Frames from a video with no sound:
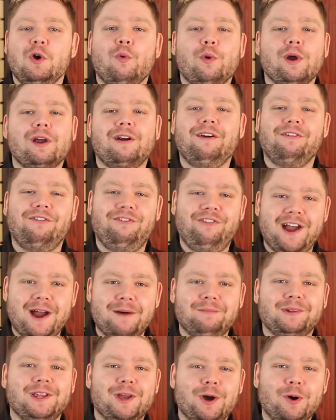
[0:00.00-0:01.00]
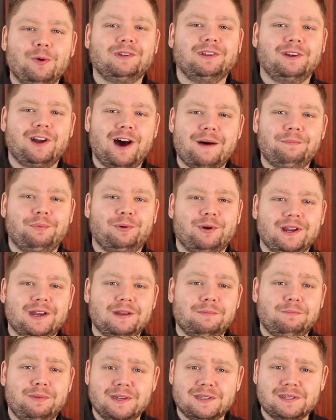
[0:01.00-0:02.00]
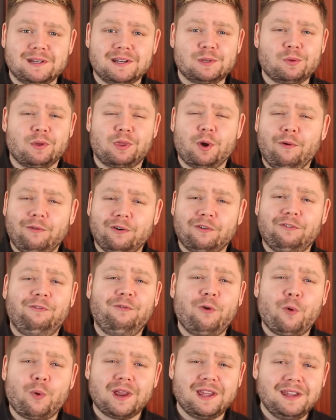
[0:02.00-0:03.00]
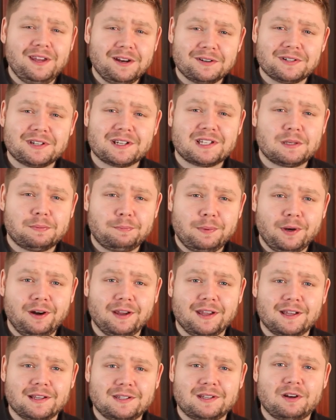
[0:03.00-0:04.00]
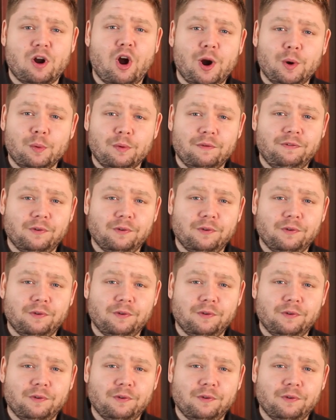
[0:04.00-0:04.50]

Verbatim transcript: We are a family-owned and operated business with over 40 years experience in hardwood